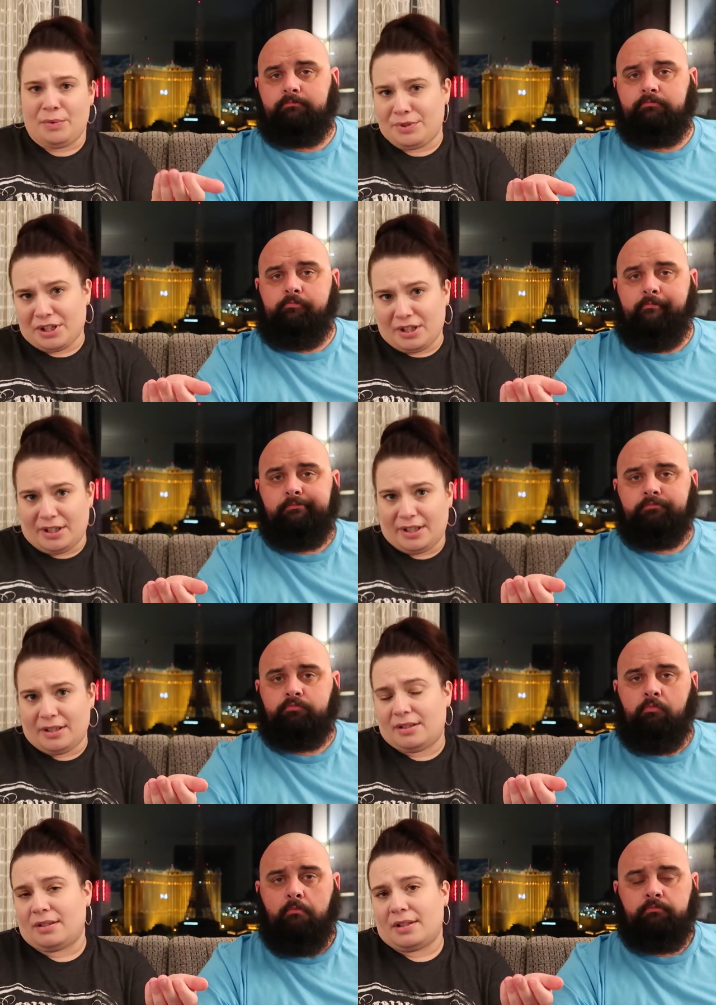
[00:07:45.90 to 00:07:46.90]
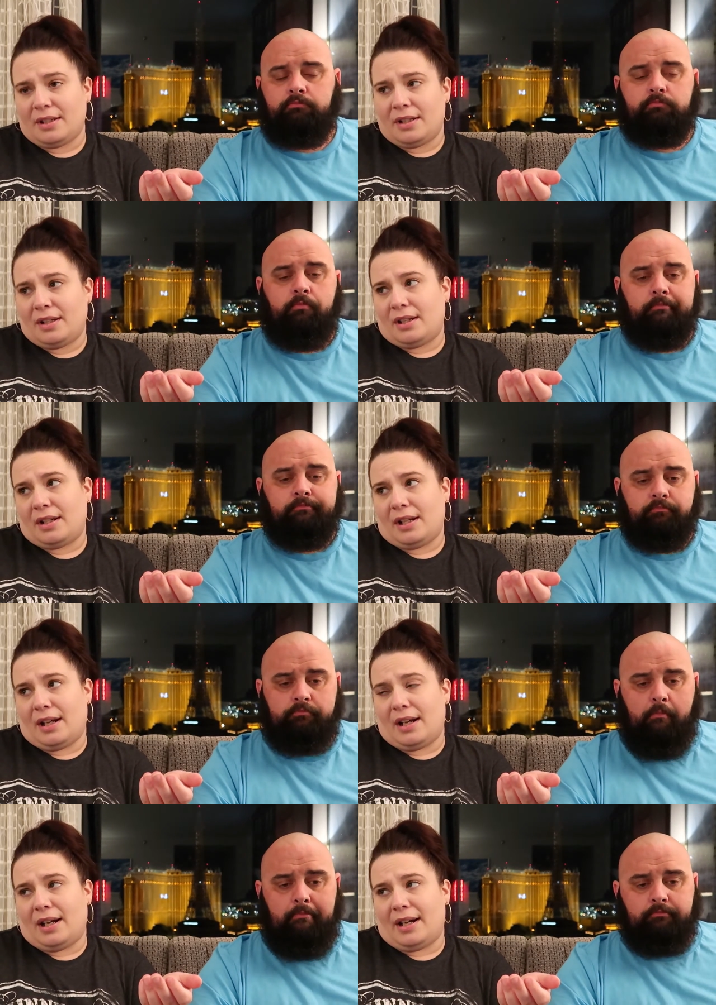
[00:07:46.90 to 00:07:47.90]
Speaker 1: it was good.
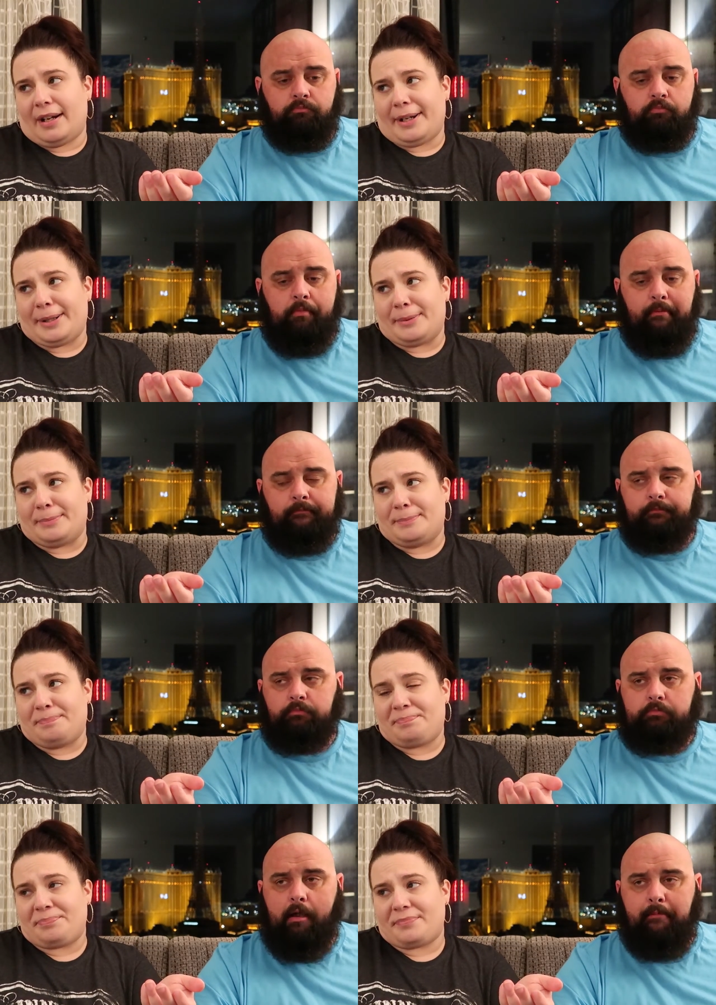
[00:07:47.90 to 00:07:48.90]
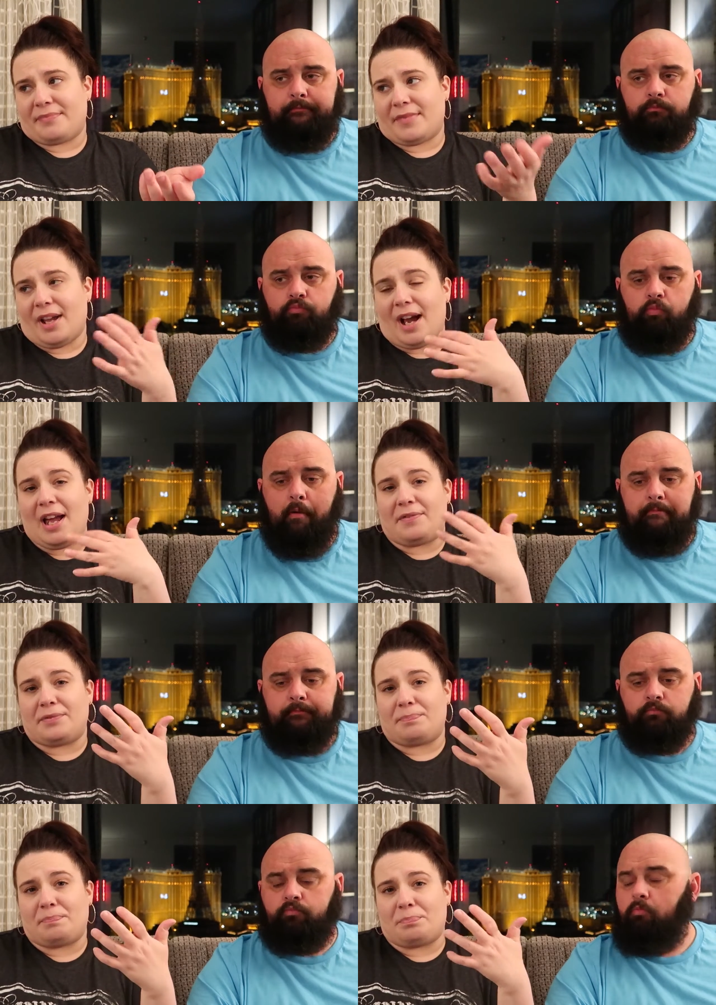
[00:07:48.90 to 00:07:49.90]
Um, I
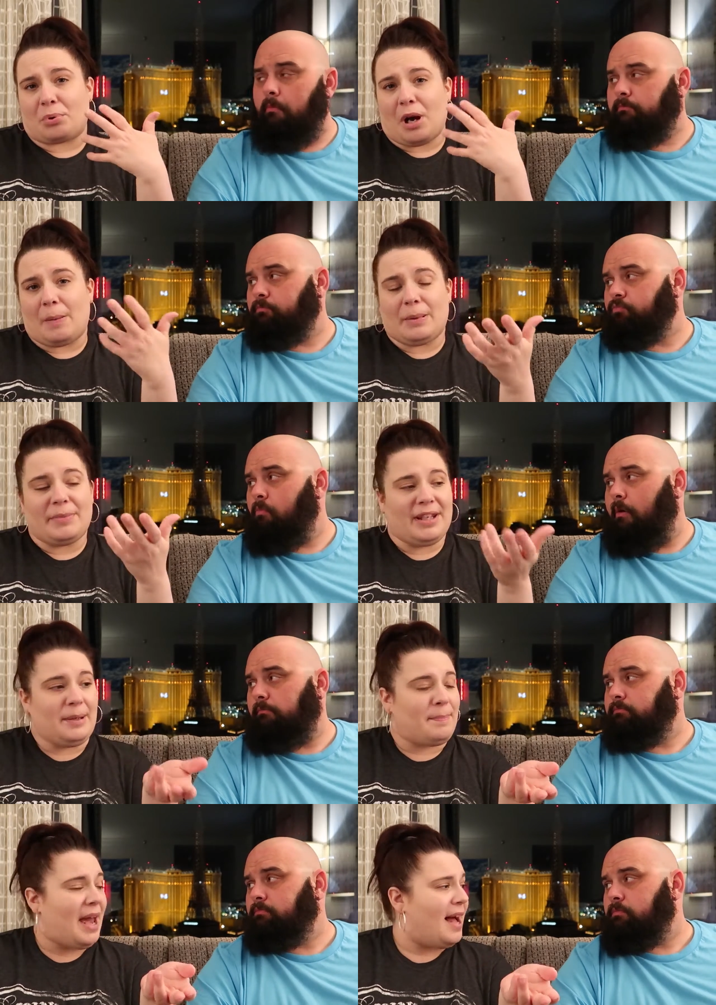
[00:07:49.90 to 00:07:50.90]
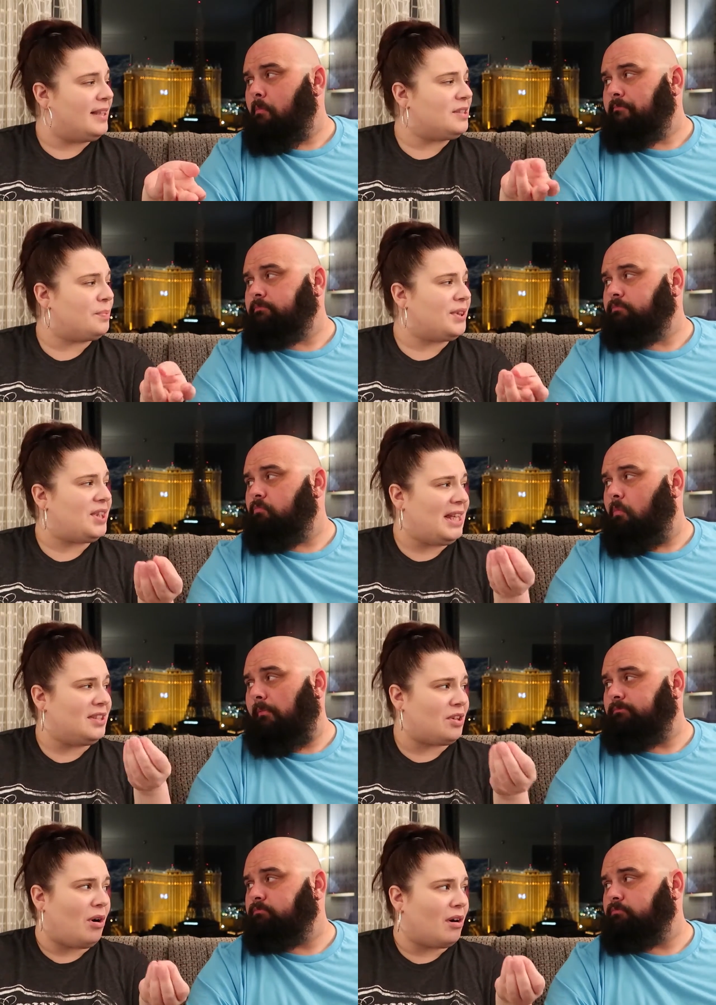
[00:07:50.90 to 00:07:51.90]
have a problem getting past what
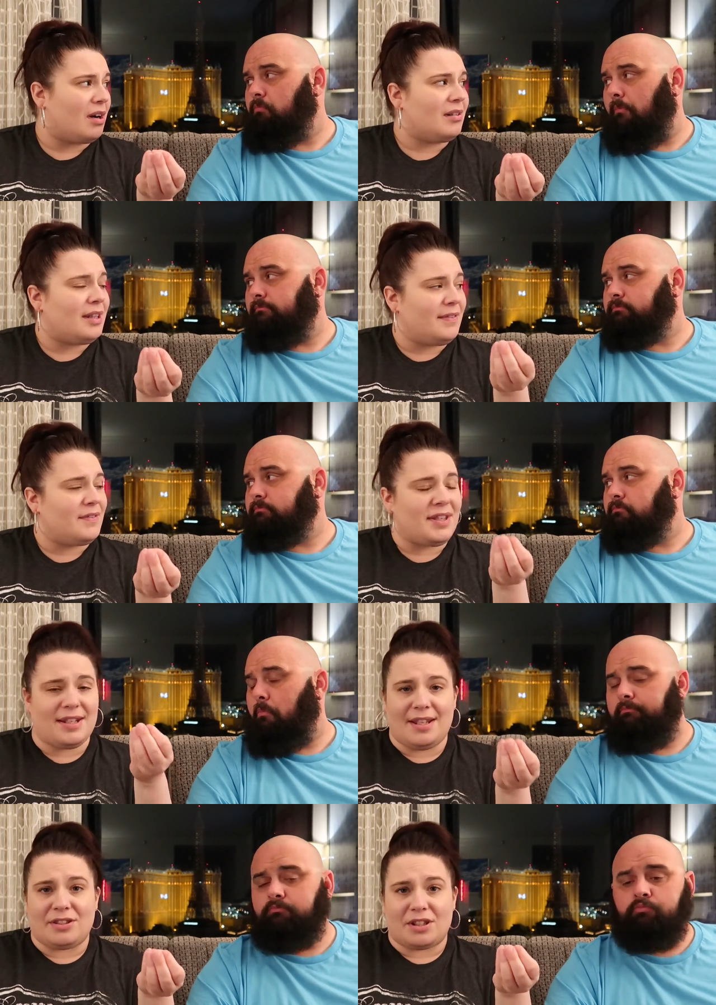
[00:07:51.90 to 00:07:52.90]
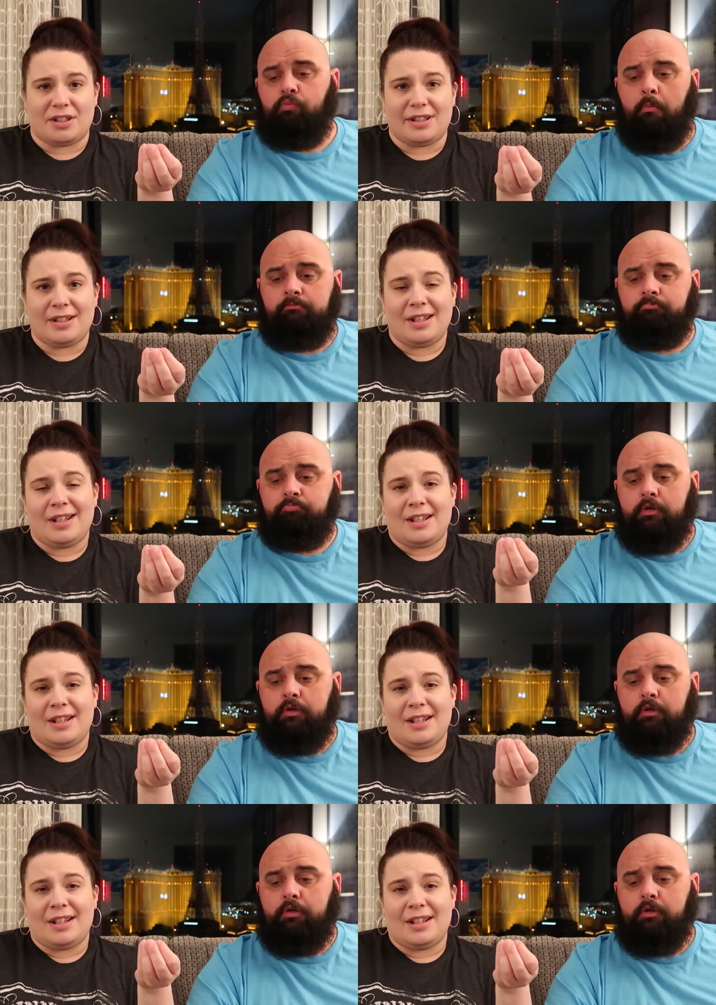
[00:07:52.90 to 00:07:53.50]
things are, even if they taste good.